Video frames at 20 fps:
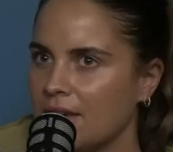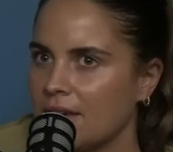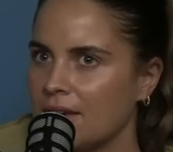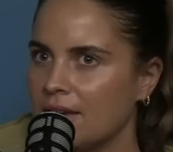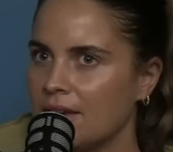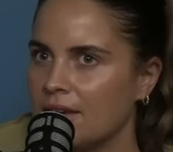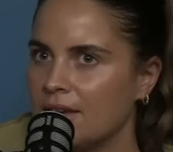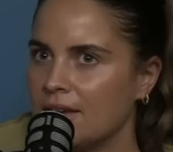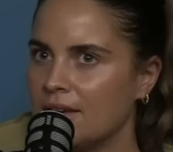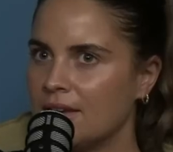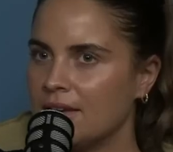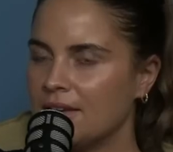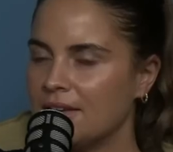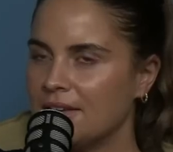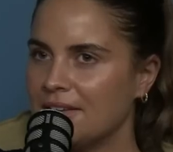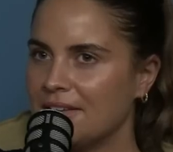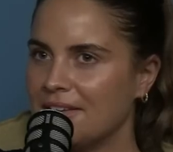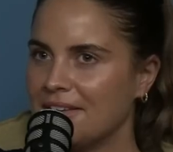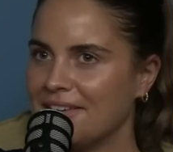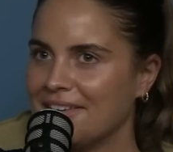
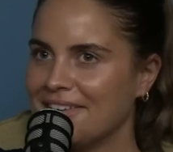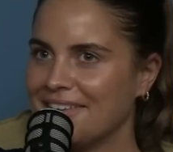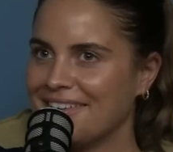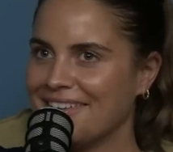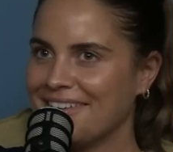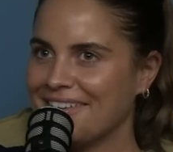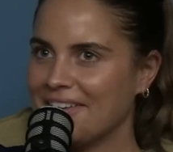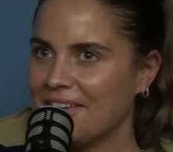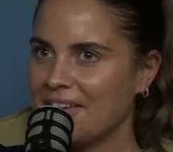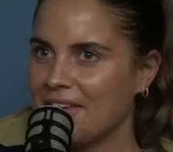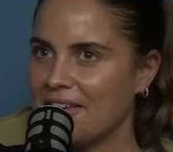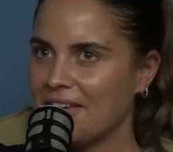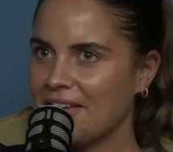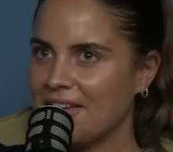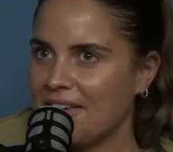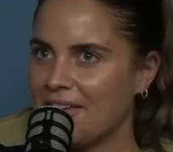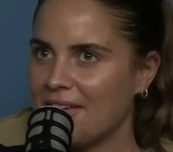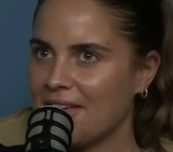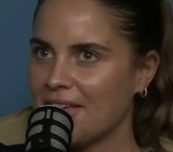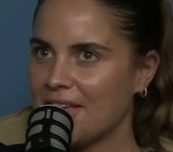
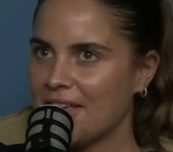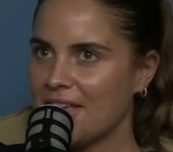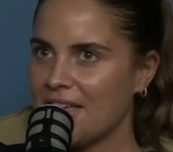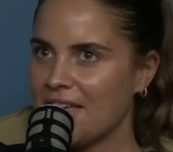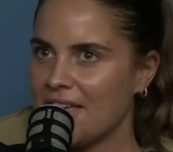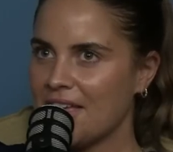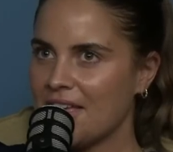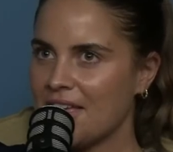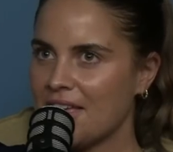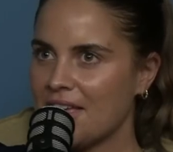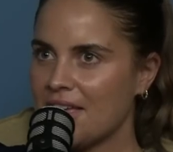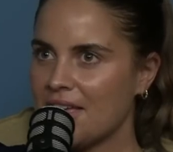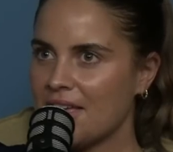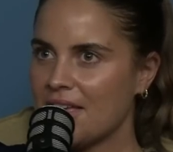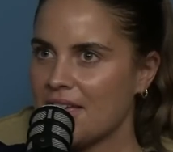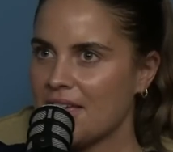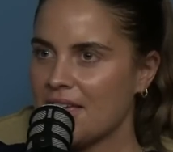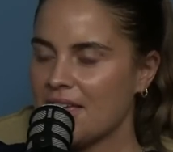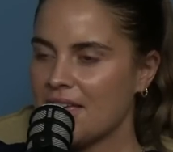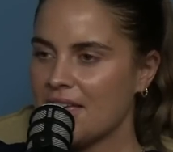
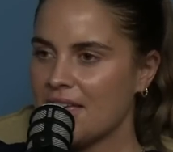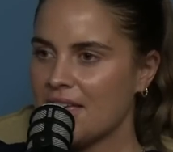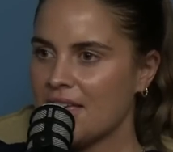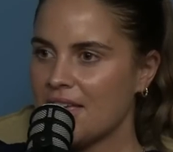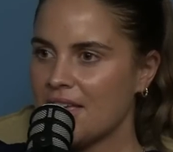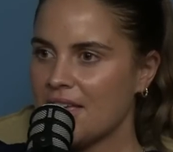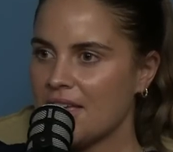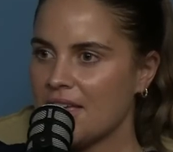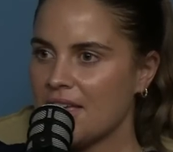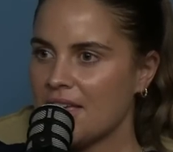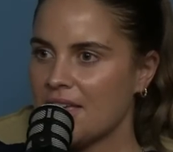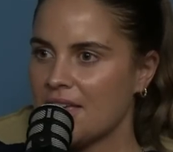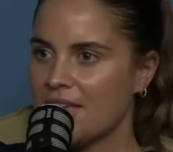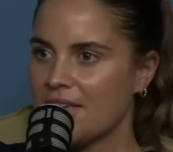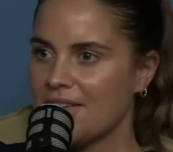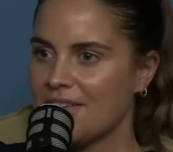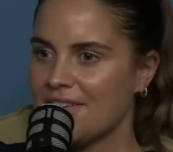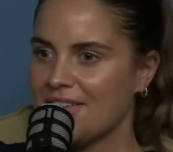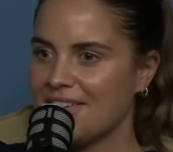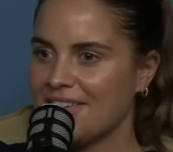
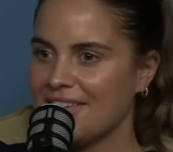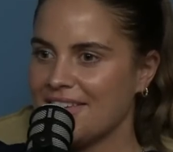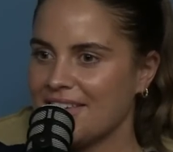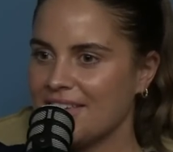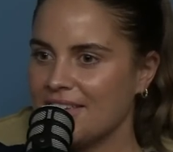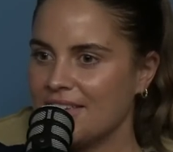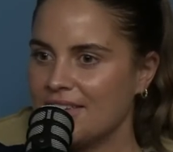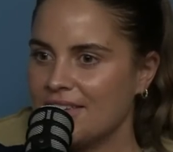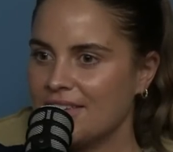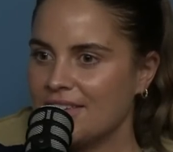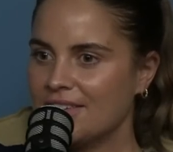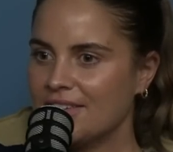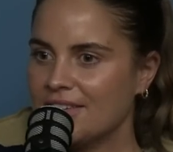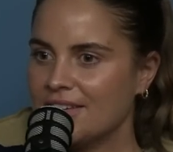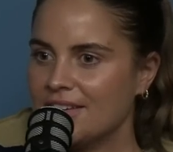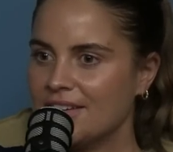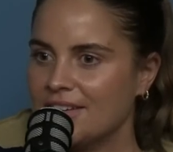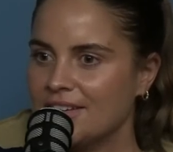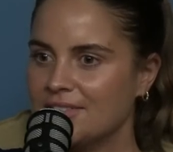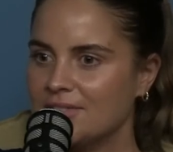
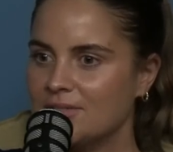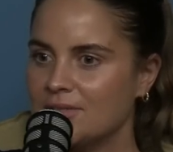Nothing is said.